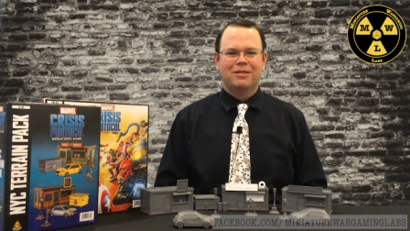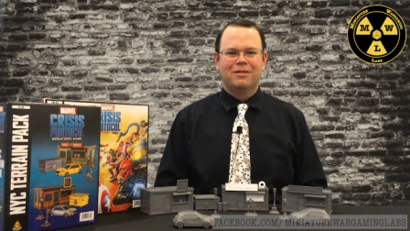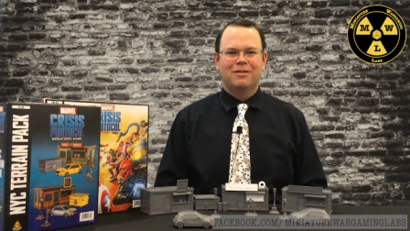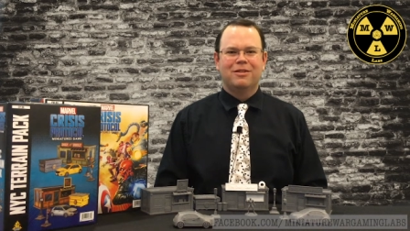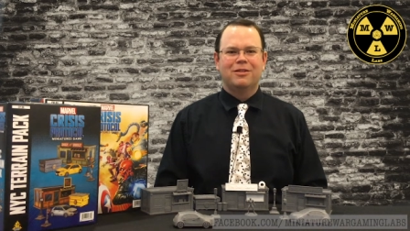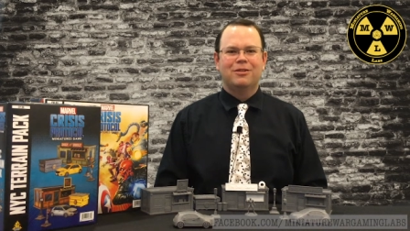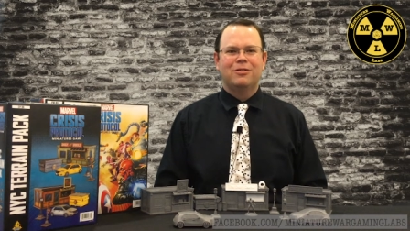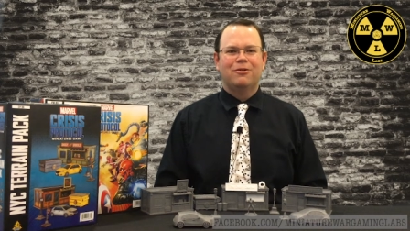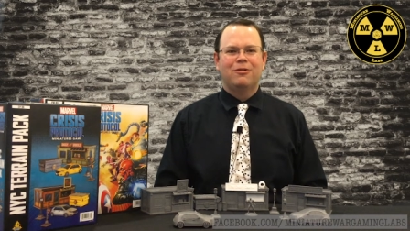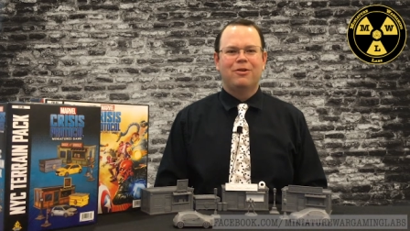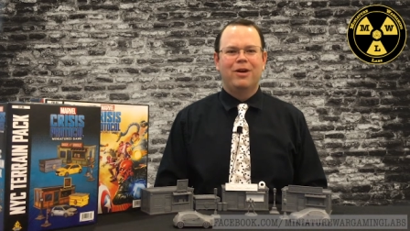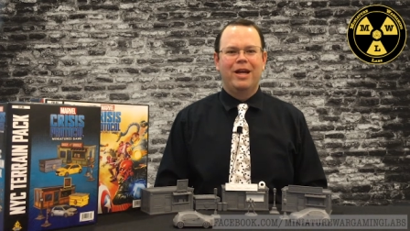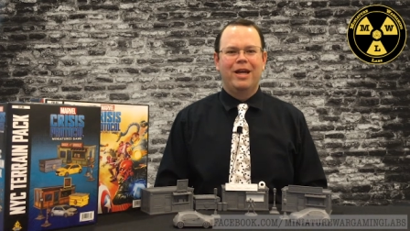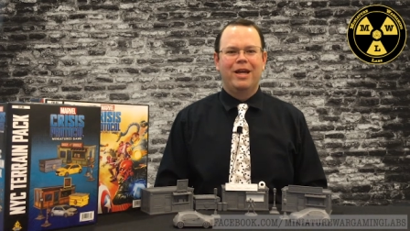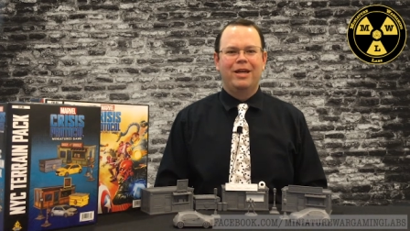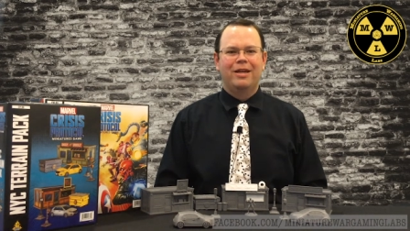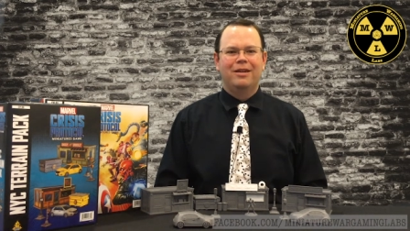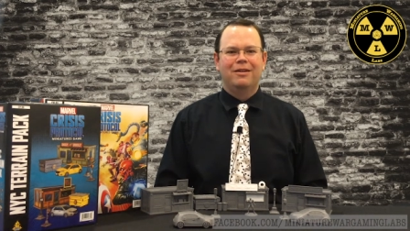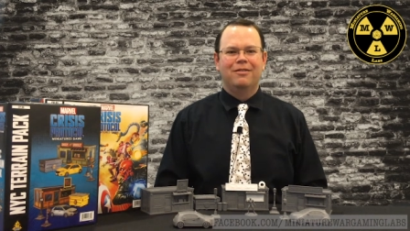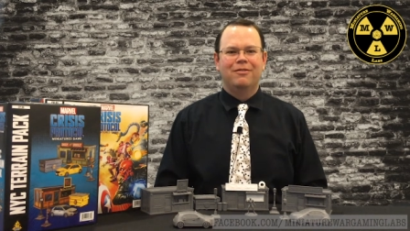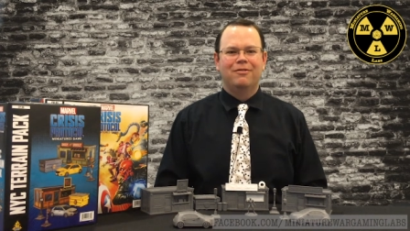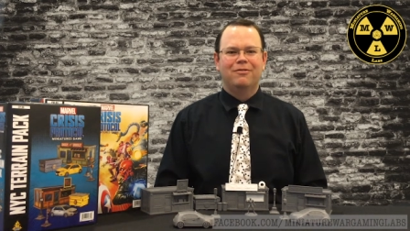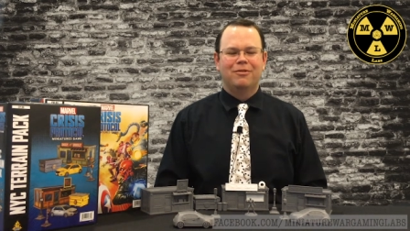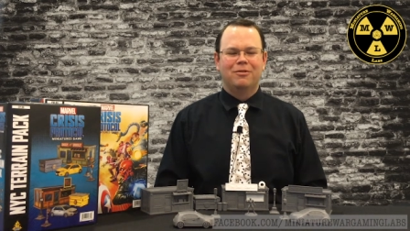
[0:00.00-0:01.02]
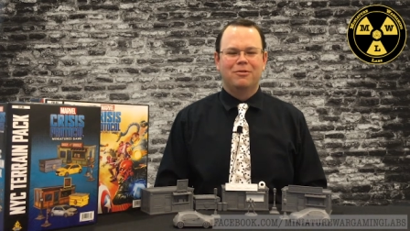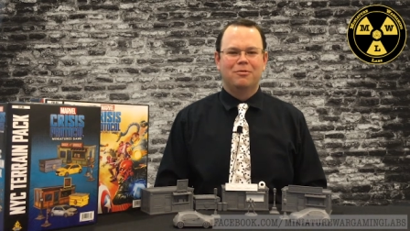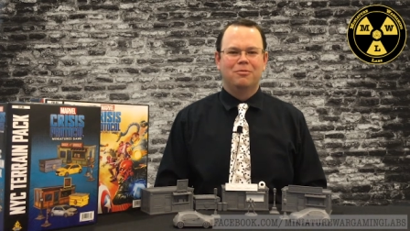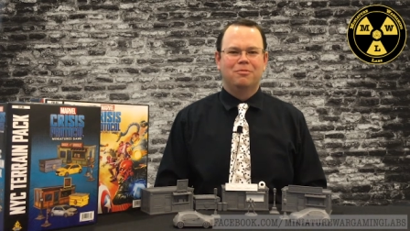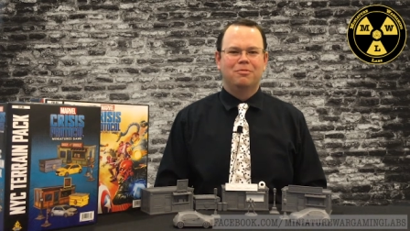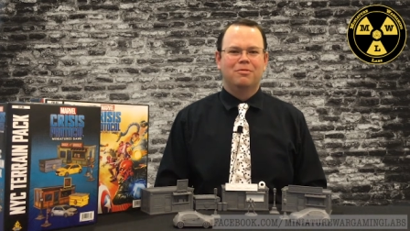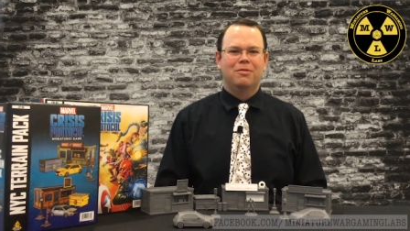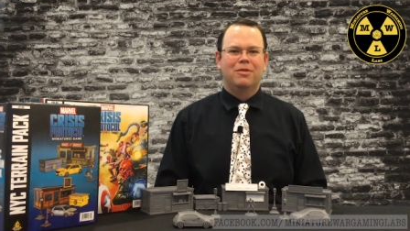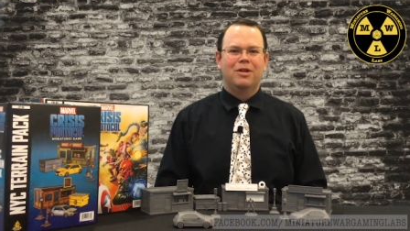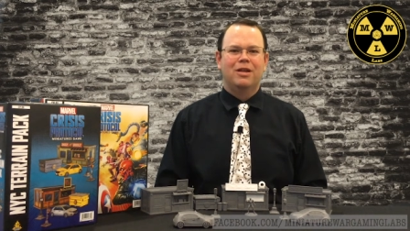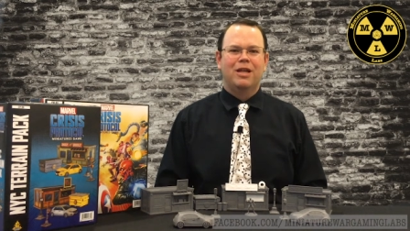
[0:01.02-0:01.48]
of the terrain
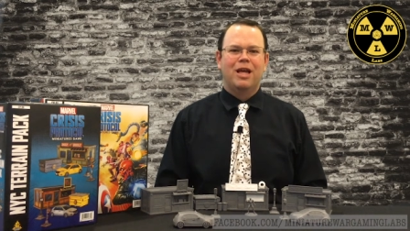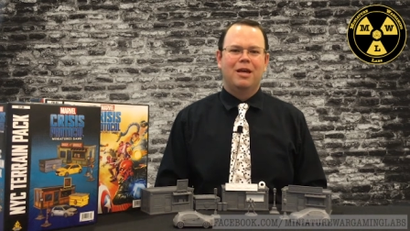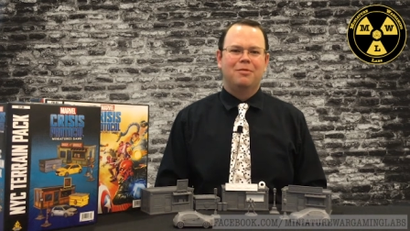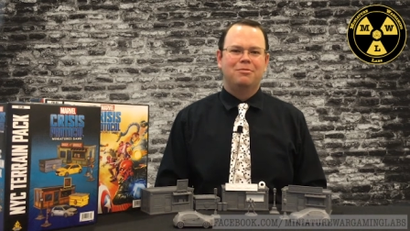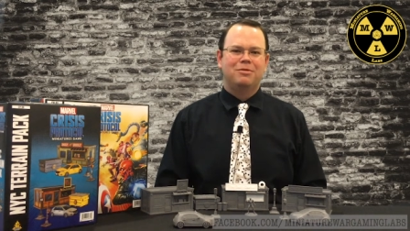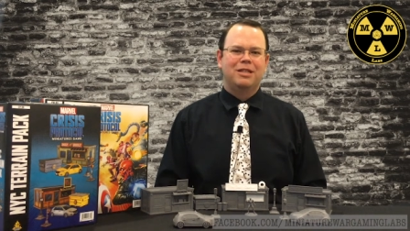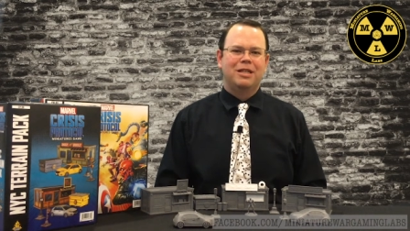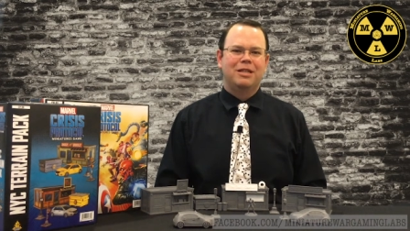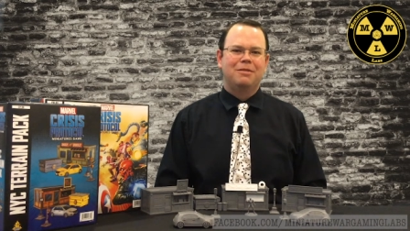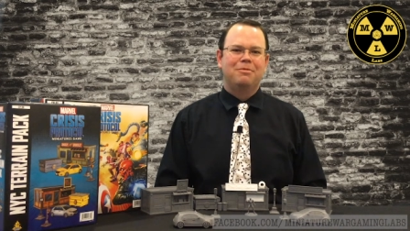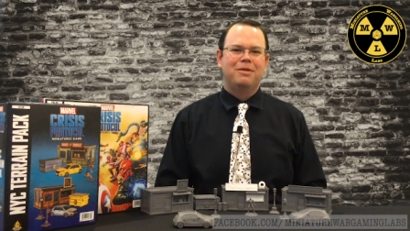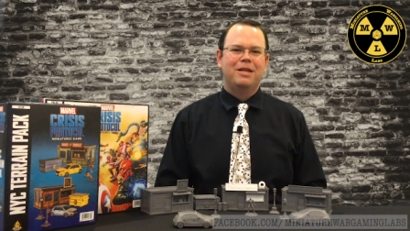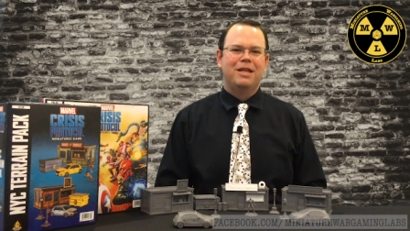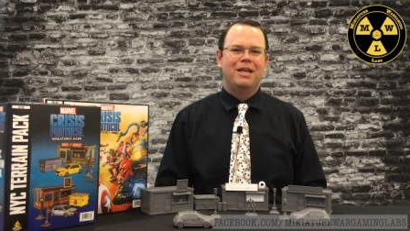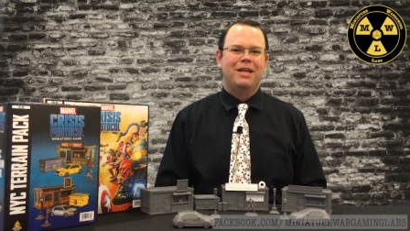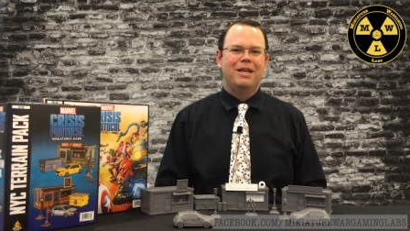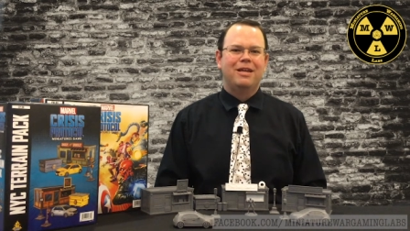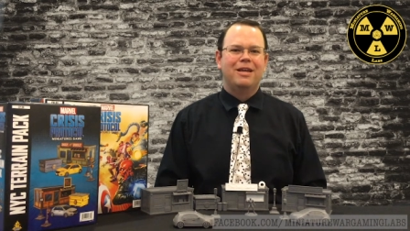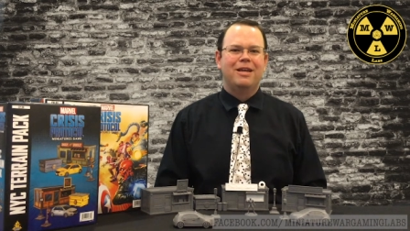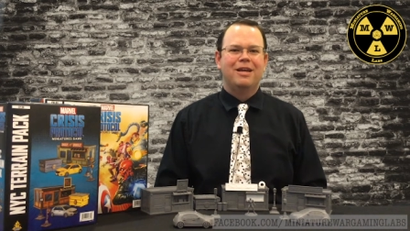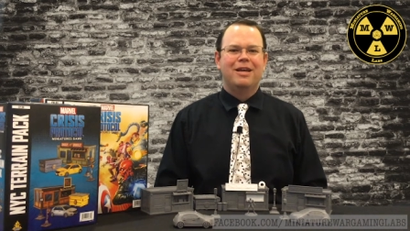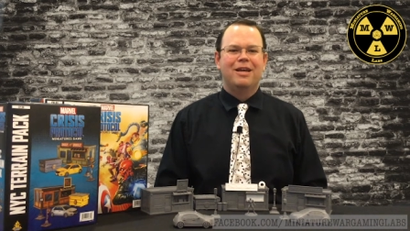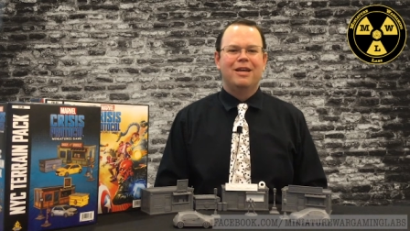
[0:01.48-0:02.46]
from MCP